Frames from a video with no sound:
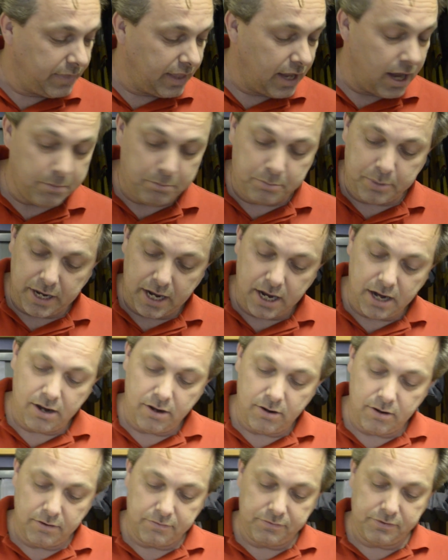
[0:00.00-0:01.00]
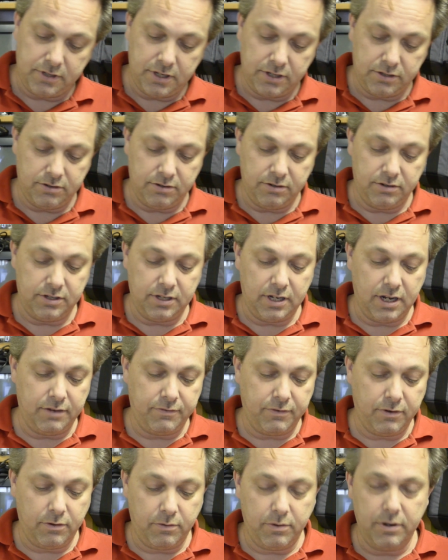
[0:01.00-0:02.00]
A pair of scissors.
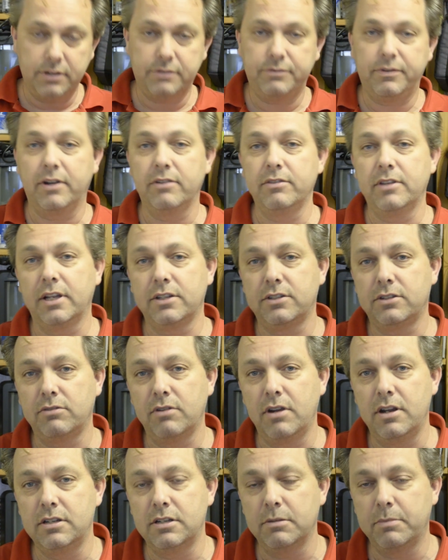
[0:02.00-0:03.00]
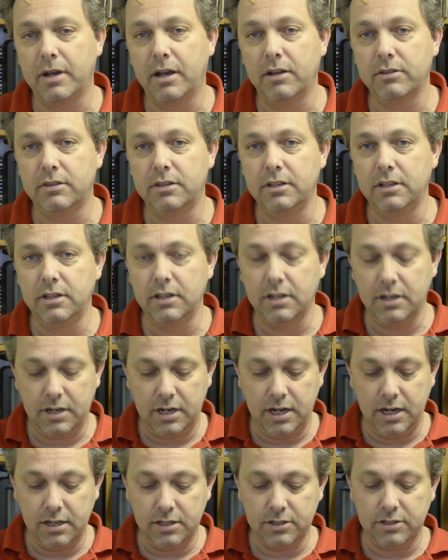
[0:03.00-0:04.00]
I've always found that strange about the
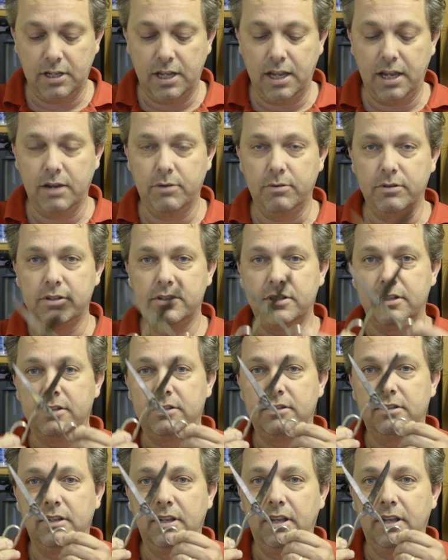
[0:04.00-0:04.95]
English language, that